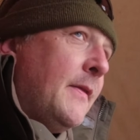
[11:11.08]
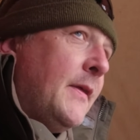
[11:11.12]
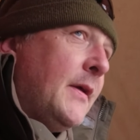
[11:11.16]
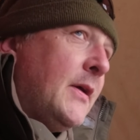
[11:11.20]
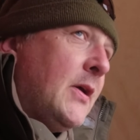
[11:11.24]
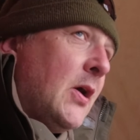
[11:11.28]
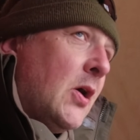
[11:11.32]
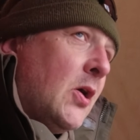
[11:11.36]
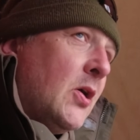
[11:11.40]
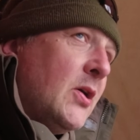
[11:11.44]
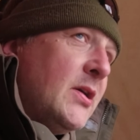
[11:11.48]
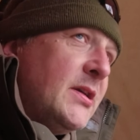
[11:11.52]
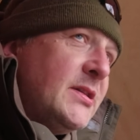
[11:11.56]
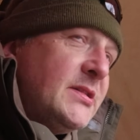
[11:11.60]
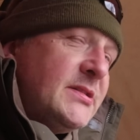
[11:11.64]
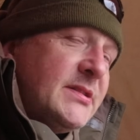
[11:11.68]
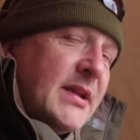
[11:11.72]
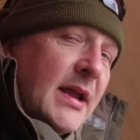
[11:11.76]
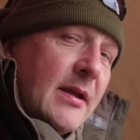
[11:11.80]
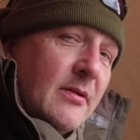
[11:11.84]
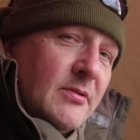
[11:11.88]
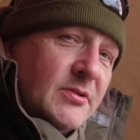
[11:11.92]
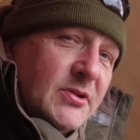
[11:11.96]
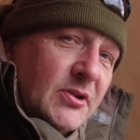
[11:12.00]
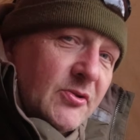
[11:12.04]
The guy's
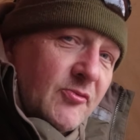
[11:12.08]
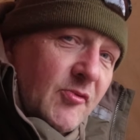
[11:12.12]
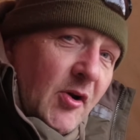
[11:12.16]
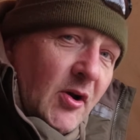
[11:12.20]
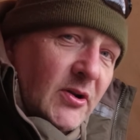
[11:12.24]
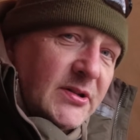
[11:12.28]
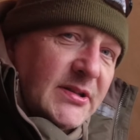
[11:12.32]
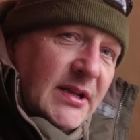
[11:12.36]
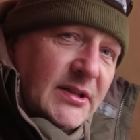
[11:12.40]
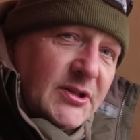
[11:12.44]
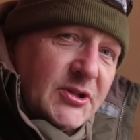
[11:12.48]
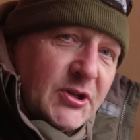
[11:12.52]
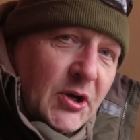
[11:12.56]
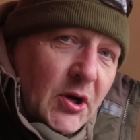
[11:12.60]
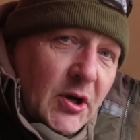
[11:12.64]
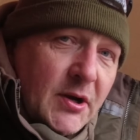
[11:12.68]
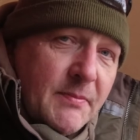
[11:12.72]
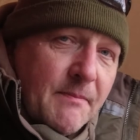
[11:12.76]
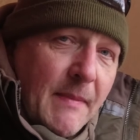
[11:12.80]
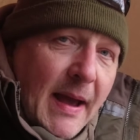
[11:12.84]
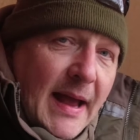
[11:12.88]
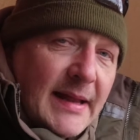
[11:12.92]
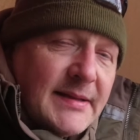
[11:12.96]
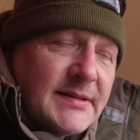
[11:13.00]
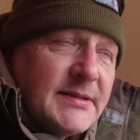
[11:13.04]
down to the right hand
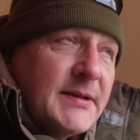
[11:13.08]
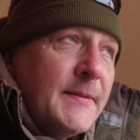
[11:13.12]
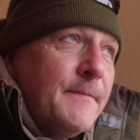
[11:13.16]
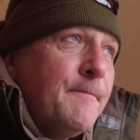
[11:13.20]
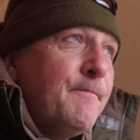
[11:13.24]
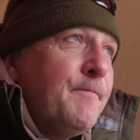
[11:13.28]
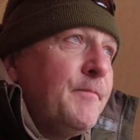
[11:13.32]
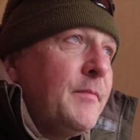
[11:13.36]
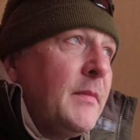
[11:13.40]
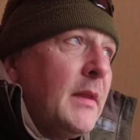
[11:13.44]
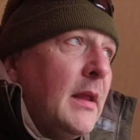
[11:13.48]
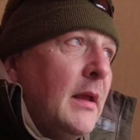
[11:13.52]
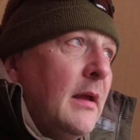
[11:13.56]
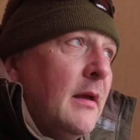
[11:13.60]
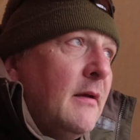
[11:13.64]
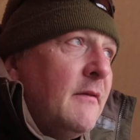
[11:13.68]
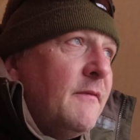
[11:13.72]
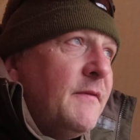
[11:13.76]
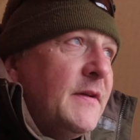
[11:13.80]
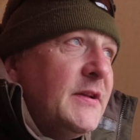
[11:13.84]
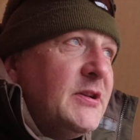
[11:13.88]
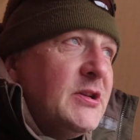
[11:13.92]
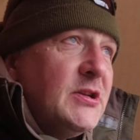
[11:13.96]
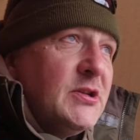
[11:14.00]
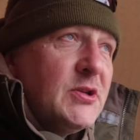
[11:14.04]
side, Matt,
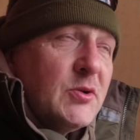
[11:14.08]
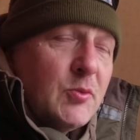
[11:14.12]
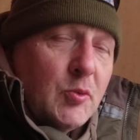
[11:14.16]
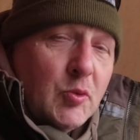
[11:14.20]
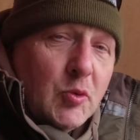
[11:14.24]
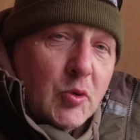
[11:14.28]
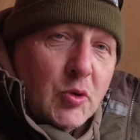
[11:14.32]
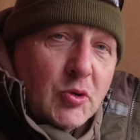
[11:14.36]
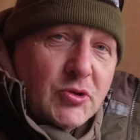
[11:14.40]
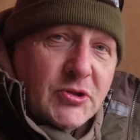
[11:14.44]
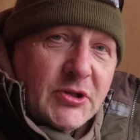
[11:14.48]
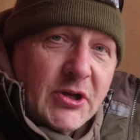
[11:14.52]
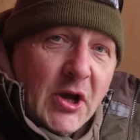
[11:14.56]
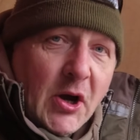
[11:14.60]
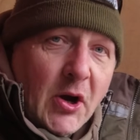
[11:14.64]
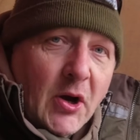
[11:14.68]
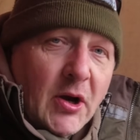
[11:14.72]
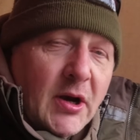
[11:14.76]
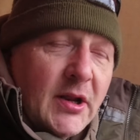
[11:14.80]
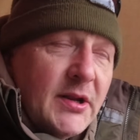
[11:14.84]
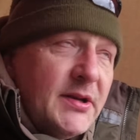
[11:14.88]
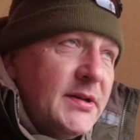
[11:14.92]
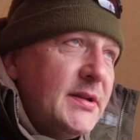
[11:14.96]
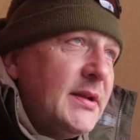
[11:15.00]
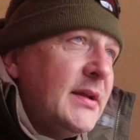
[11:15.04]
fishing towards the
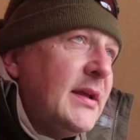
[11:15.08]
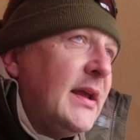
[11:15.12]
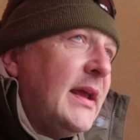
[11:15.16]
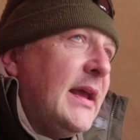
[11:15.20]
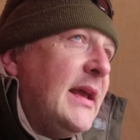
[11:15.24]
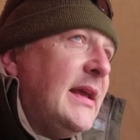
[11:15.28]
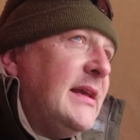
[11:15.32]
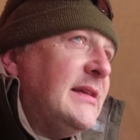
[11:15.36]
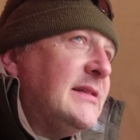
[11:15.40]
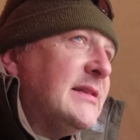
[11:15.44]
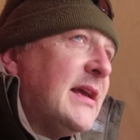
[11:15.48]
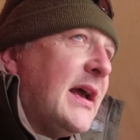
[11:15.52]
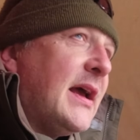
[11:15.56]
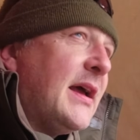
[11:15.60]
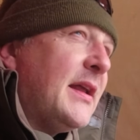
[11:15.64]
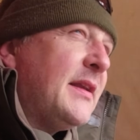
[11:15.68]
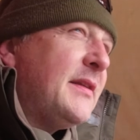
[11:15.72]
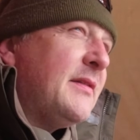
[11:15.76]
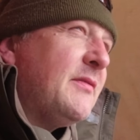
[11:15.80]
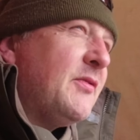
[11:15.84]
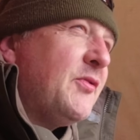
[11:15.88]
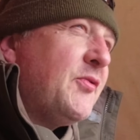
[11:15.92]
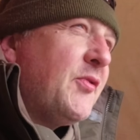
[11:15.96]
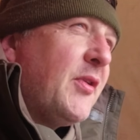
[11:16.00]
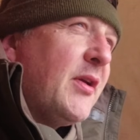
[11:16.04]
island. He's
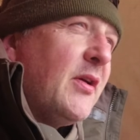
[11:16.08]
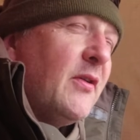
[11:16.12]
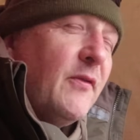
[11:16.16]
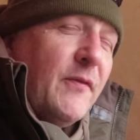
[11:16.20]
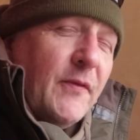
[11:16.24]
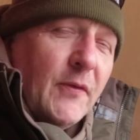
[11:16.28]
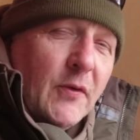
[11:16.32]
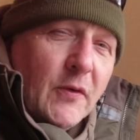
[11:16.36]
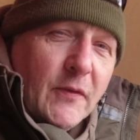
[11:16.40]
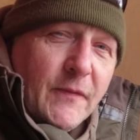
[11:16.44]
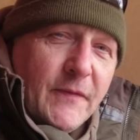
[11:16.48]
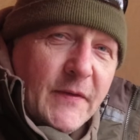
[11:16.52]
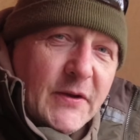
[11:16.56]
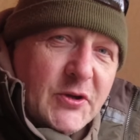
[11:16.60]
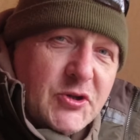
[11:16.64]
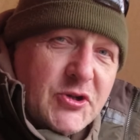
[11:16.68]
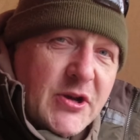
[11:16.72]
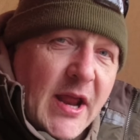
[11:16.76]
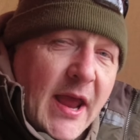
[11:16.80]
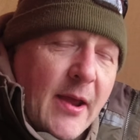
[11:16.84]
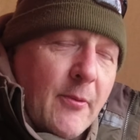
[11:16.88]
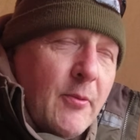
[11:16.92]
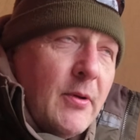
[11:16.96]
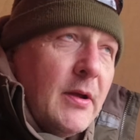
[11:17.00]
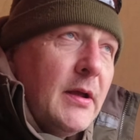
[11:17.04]
had 3 or 4 fish
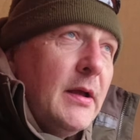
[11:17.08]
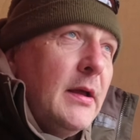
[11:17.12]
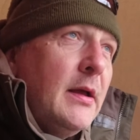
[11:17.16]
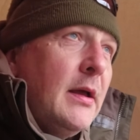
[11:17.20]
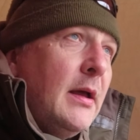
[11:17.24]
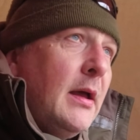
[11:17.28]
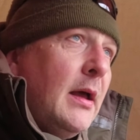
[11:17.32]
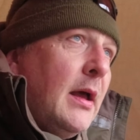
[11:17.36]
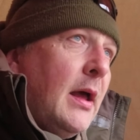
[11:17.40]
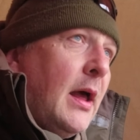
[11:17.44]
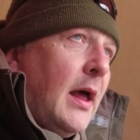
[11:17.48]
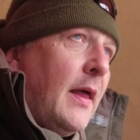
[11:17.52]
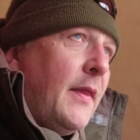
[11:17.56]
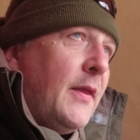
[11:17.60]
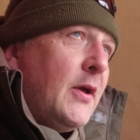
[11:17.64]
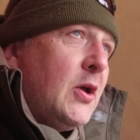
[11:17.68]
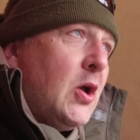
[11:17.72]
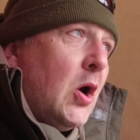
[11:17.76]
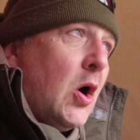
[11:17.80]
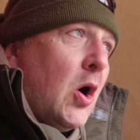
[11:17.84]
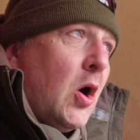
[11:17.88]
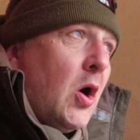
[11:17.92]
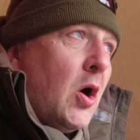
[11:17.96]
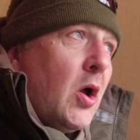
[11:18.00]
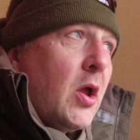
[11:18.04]
now, and the
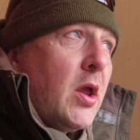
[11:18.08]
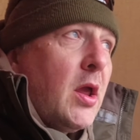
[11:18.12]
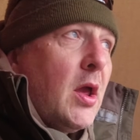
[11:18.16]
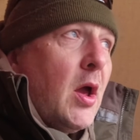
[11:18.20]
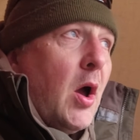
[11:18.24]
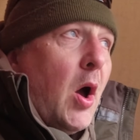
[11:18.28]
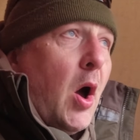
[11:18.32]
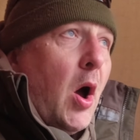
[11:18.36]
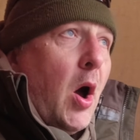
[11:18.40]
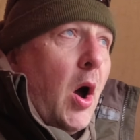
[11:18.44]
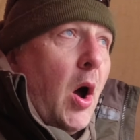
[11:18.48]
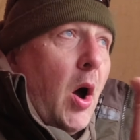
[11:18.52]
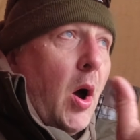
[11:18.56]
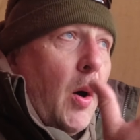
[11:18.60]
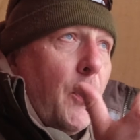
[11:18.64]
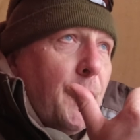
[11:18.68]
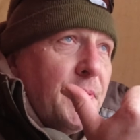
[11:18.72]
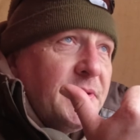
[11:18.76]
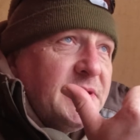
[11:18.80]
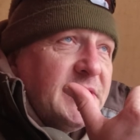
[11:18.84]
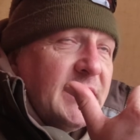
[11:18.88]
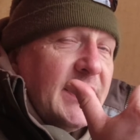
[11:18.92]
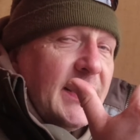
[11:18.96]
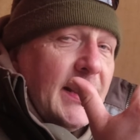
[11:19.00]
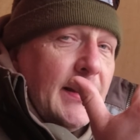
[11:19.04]
guy
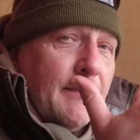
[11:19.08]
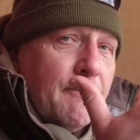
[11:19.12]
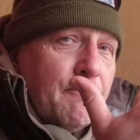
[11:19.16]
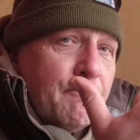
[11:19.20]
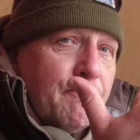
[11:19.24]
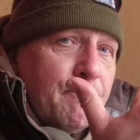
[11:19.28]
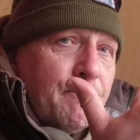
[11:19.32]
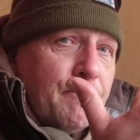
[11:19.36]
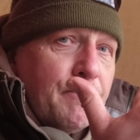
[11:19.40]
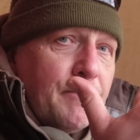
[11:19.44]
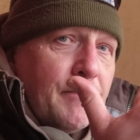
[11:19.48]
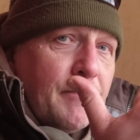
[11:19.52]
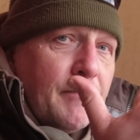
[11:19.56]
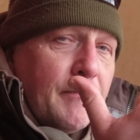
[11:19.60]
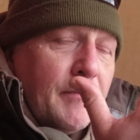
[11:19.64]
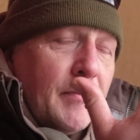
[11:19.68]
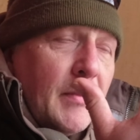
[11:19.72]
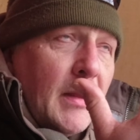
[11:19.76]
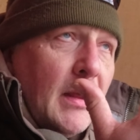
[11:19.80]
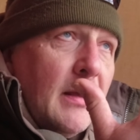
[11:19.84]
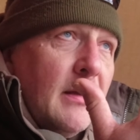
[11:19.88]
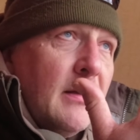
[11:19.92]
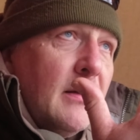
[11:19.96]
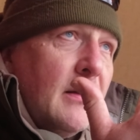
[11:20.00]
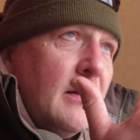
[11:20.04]
opposite him,
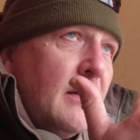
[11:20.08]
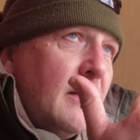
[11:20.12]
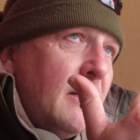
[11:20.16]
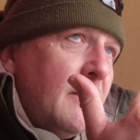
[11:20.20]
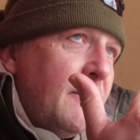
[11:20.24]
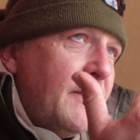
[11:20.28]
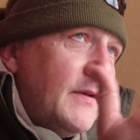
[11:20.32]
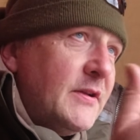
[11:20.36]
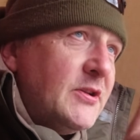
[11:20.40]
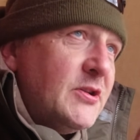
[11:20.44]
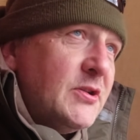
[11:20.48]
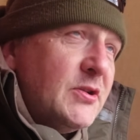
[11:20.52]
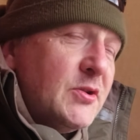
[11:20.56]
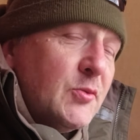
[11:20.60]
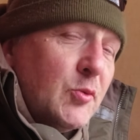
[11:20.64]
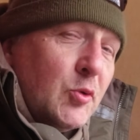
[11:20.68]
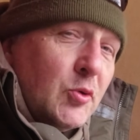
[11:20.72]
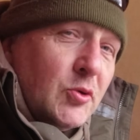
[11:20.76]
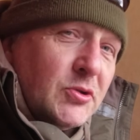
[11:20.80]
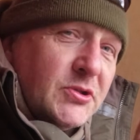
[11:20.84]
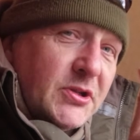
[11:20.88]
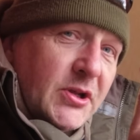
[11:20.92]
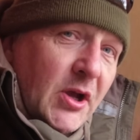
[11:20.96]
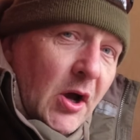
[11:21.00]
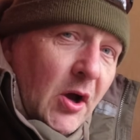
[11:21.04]
fishing
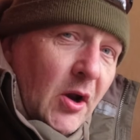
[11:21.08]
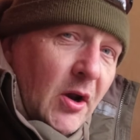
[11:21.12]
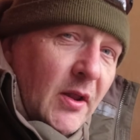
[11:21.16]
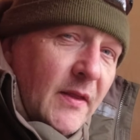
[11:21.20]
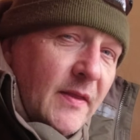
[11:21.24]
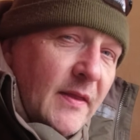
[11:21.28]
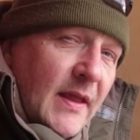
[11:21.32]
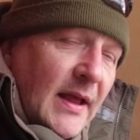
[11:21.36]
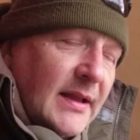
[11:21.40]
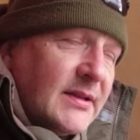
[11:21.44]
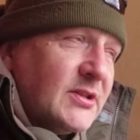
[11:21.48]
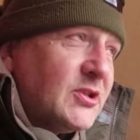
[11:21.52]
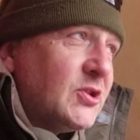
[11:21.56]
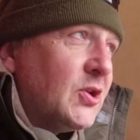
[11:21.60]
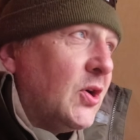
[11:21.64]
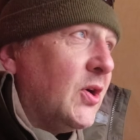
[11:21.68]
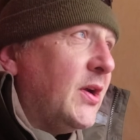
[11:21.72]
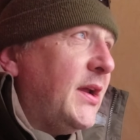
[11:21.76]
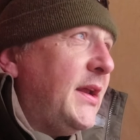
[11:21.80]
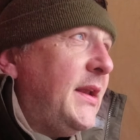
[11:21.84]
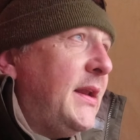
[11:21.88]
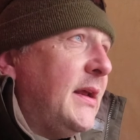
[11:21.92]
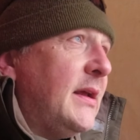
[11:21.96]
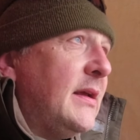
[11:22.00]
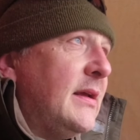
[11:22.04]
towards the island that
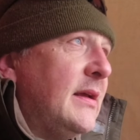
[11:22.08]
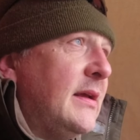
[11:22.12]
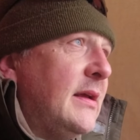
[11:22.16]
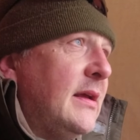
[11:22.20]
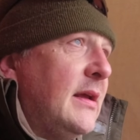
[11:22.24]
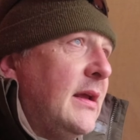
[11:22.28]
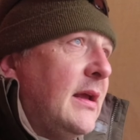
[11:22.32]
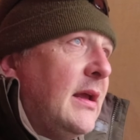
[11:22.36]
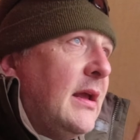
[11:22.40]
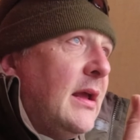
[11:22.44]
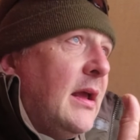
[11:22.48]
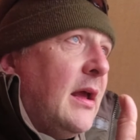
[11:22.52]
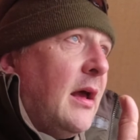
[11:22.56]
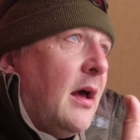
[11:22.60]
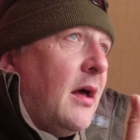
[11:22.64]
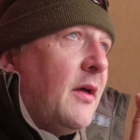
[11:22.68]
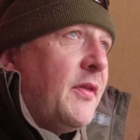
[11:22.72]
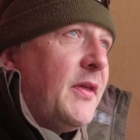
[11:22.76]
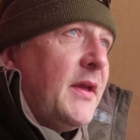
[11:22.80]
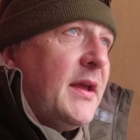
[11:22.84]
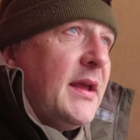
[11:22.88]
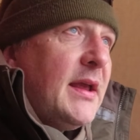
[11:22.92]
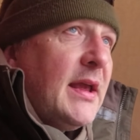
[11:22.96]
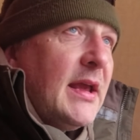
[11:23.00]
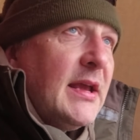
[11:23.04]
side, I
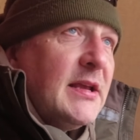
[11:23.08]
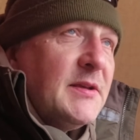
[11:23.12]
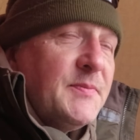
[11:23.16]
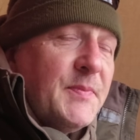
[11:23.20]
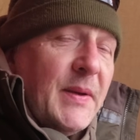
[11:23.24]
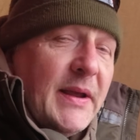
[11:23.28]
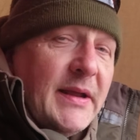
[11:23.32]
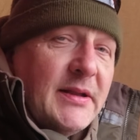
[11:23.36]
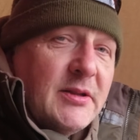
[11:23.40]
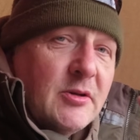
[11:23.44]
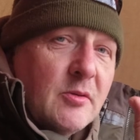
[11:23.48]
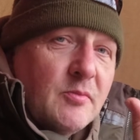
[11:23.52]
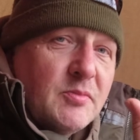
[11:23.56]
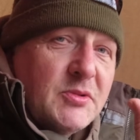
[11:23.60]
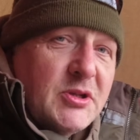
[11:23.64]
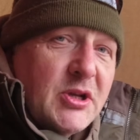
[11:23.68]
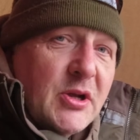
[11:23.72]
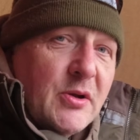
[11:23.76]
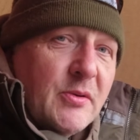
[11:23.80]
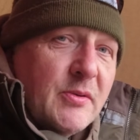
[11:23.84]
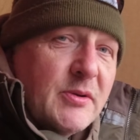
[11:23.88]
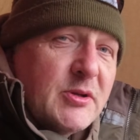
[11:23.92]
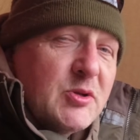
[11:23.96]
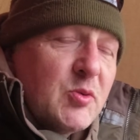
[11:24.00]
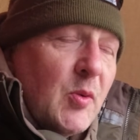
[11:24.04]
think he's picked up
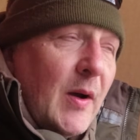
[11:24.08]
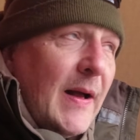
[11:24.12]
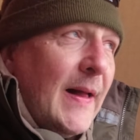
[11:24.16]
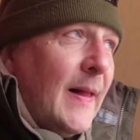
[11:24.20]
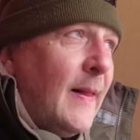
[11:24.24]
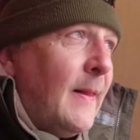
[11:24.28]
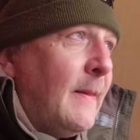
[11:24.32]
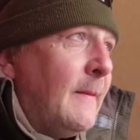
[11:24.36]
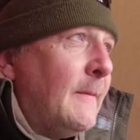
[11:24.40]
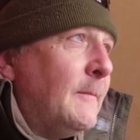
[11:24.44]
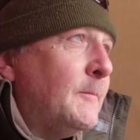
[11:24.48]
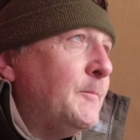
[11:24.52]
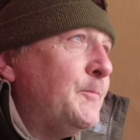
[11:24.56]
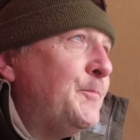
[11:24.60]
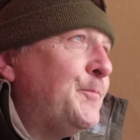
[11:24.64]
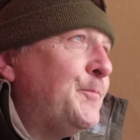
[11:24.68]
2 as well.